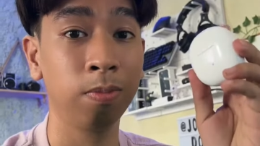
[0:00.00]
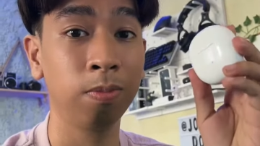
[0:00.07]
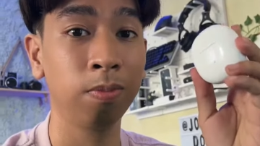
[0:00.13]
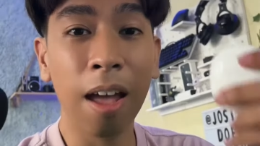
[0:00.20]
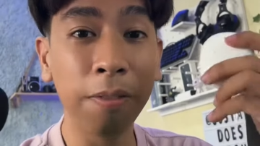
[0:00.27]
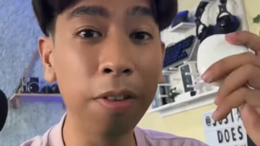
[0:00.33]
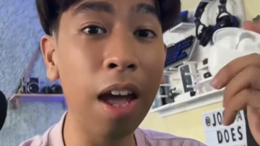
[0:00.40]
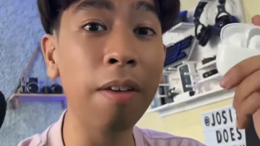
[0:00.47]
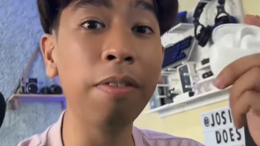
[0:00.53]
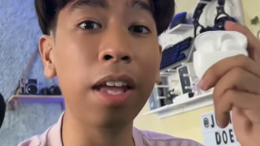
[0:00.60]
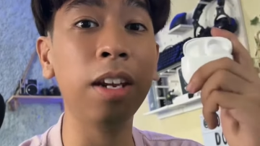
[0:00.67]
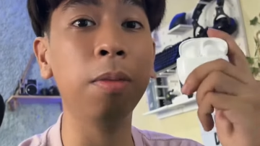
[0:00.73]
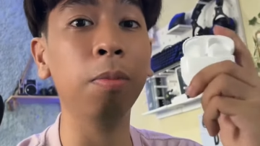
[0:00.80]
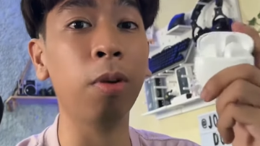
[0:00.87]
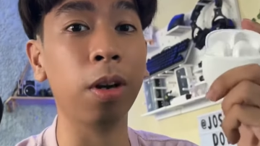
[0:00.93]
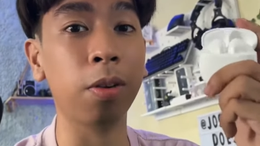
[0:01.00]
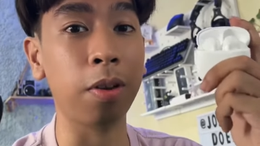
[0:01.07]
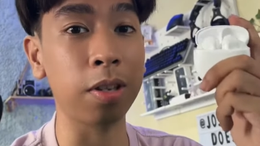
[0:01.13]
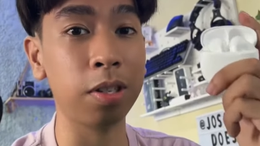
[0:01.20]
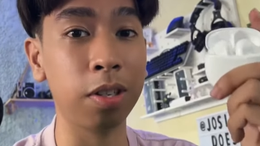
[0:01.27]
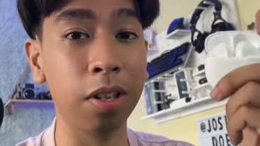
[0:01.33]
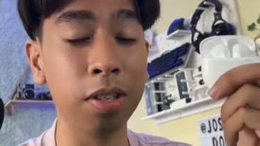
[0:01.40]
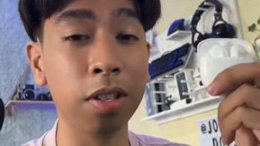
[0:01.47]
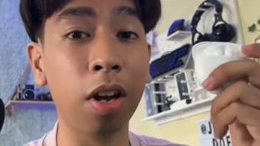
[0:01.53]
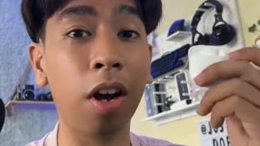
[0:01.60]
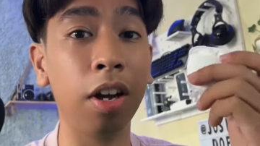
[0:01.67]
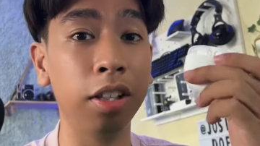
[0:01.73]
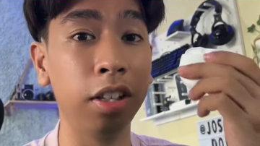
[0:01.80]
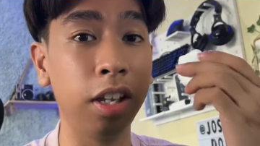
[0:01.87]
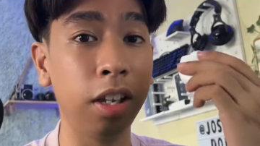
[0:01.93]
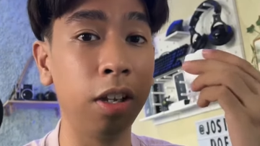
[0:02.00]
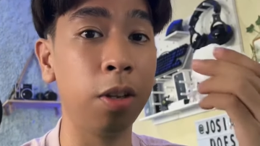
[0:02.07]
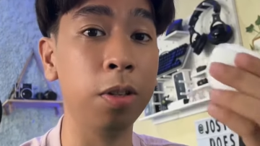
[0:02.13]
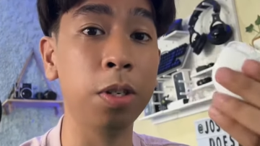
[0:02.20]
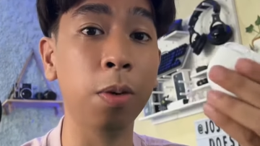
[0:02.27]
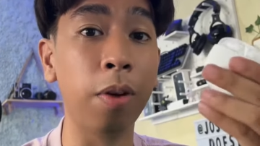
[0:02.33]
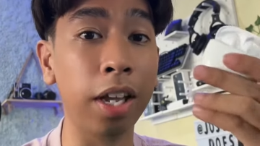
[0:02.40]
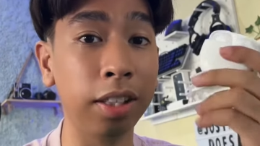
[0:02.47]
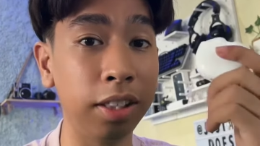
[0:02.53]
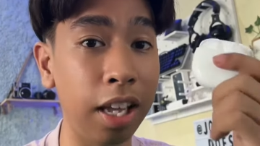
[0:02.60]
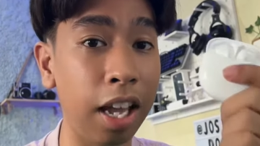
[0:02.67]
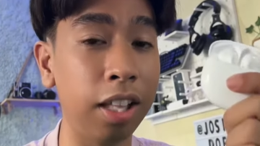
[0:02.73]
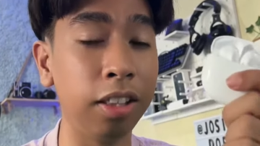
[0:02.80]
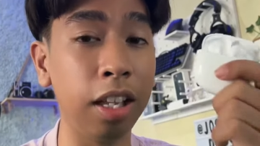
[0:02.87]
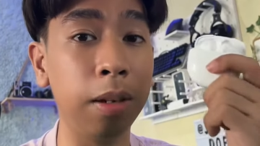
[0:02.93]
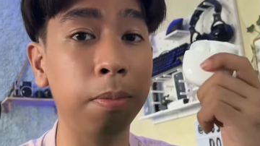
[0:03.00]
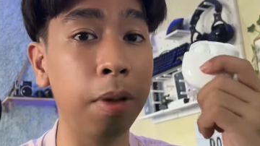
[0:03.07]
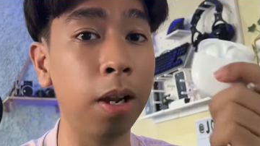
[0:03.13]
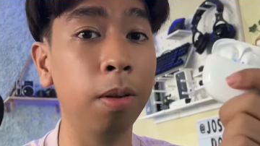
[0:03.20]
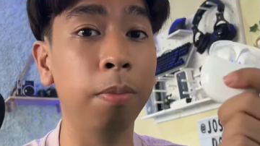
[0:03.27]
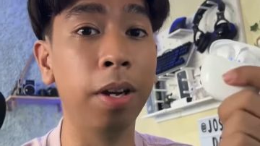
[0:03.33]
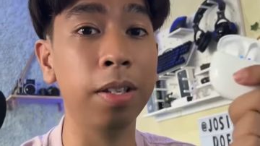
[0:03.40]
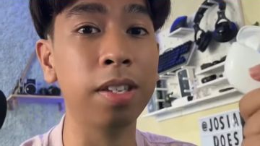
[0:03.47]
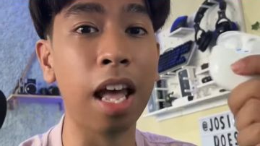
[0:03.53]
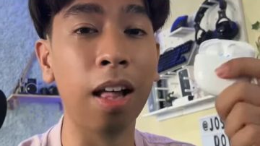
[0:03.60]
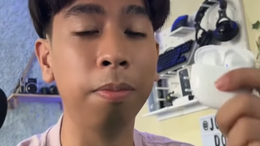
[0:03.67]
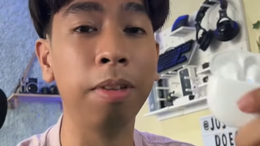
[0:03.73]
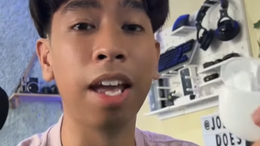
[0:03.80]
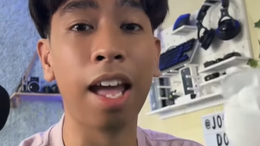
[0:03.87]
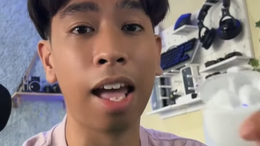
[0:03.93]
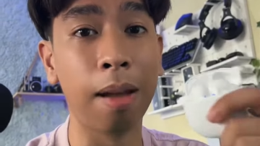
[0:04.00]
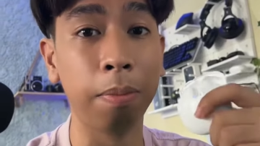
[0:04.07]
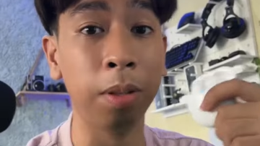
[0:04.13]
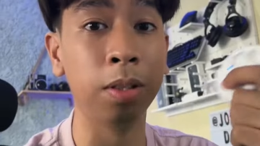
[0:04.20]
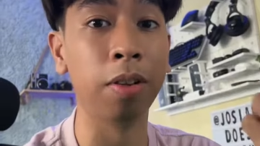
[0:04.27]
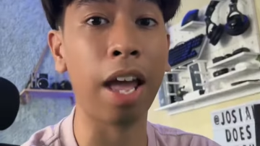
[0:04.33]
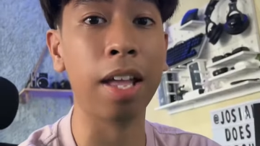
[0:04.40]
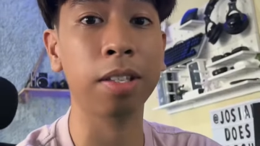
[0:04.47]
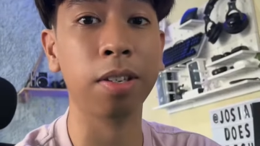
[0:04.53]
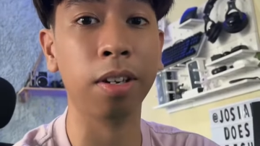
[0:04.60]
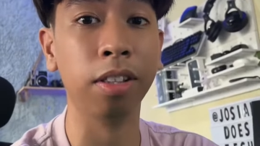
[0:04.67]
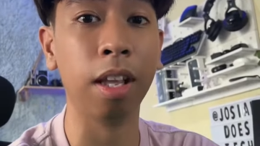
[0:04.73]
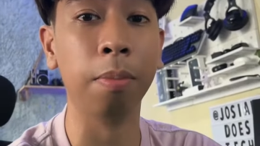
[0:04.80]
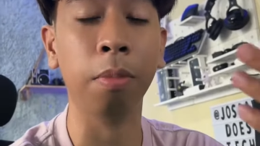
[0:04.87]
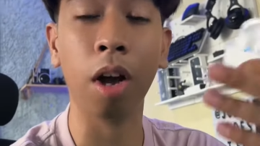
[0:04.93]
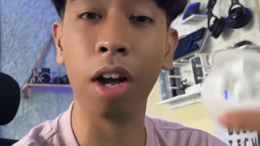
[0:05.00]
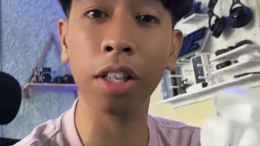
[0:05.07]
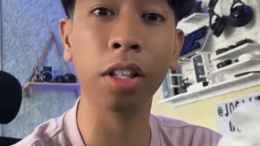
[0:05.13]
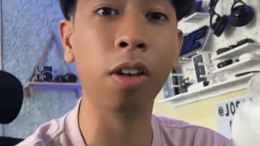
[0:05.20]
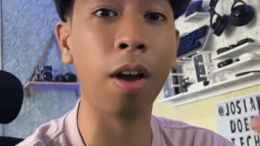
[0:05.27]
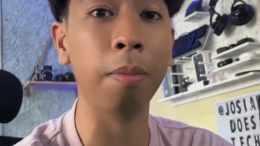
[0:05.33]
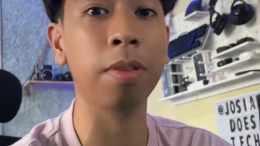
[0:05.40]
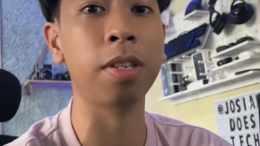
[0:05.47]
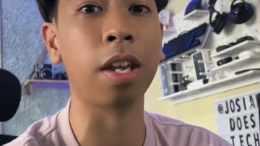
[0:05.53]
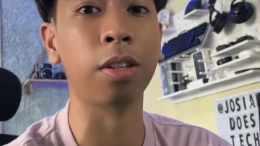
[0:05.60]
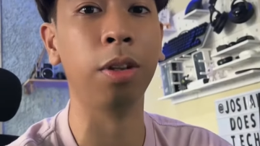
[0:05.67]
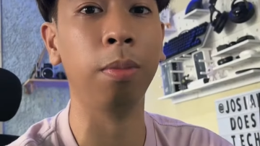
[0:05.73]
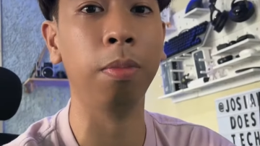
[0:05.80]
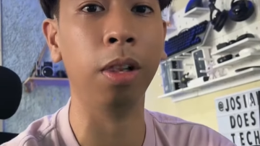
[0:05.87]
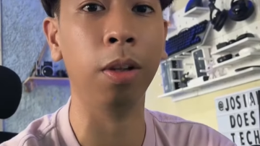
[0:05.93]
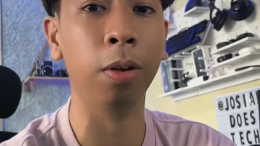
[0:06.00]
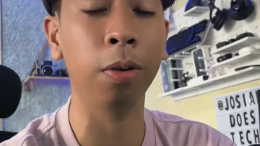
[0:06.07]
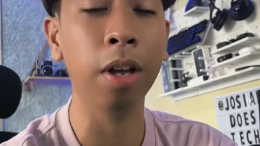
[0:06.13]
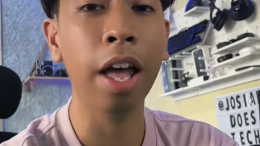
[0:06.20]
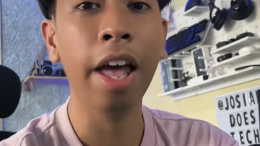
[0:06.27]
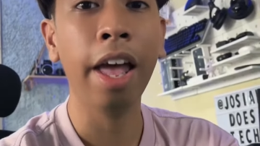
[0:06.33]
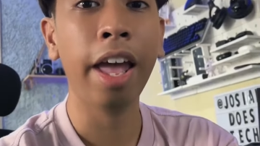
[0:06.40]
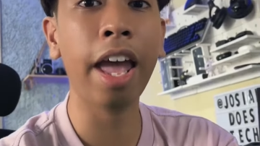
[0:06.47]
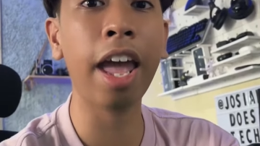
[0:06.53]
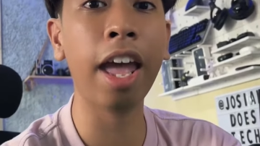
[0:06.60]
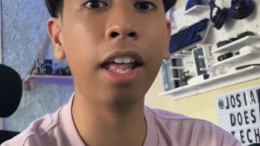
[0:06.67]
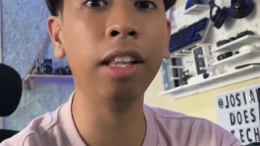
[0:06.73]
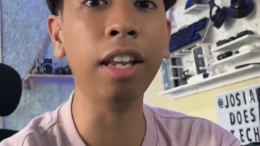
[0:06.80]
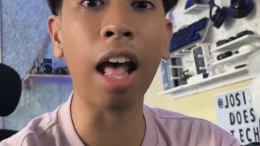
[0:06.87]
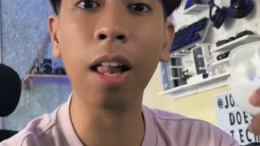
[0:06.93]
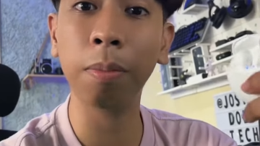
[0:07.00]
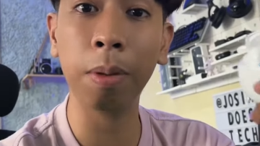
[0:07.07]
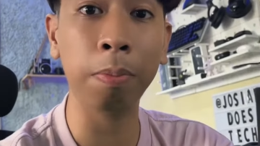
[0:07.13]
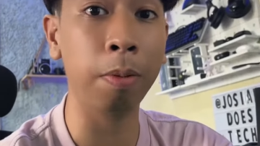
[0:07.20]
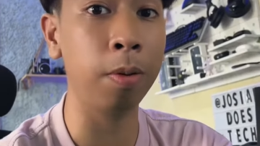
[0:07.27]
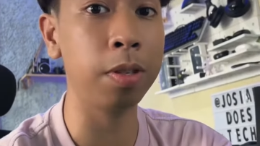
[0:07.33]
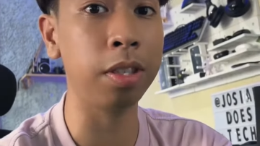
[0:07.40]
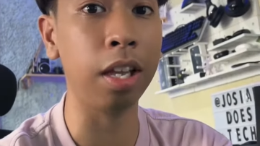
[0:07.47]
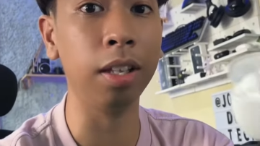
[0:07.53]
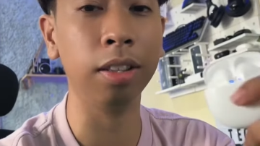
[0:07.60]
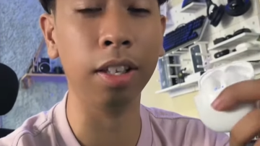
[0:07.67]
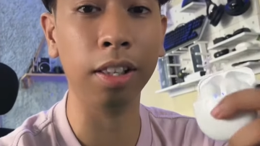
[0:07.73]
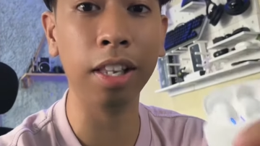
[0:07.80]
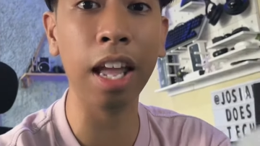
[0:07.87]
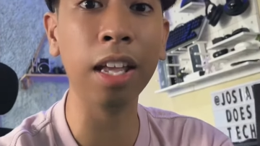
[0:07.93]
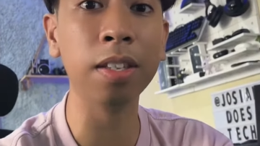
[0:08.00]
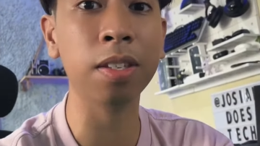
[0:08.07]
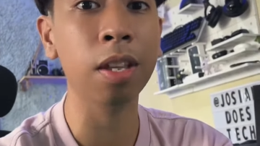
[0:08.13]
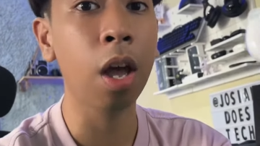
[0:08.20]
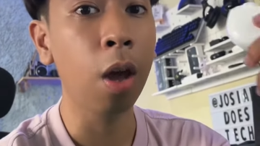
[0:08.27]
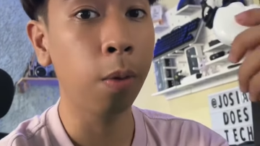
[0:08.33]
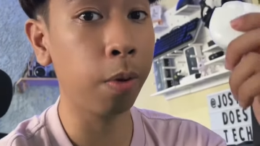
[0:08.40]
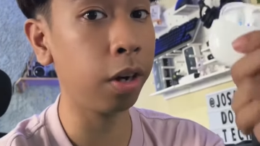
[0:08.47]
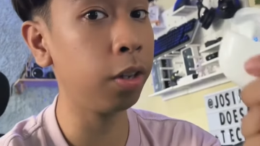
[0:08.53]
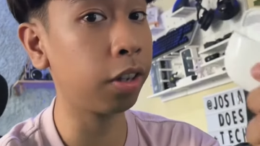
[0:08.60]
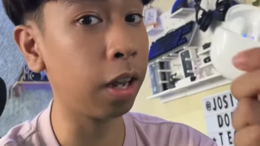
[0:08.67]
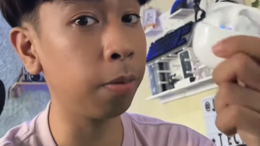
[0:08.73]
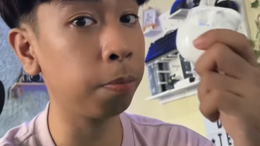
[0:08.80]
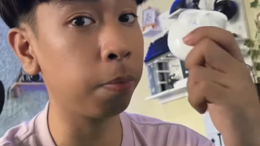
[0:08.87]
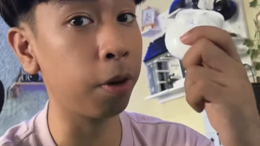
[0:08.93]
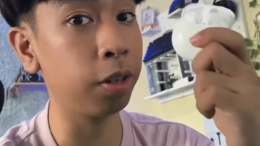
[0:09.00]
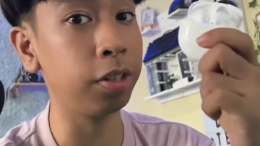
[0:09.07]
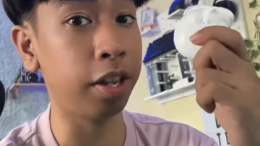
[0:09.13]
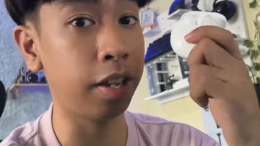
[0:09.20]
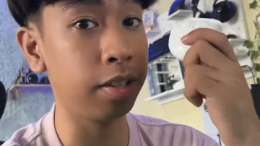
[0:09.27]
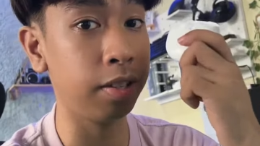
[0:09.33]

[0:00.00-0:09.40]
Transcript: If you have any more questions on the QCY T18 Mellow Buds, I'll be happy to answer them on the comment section below, and I'll be posting the links where you can purchase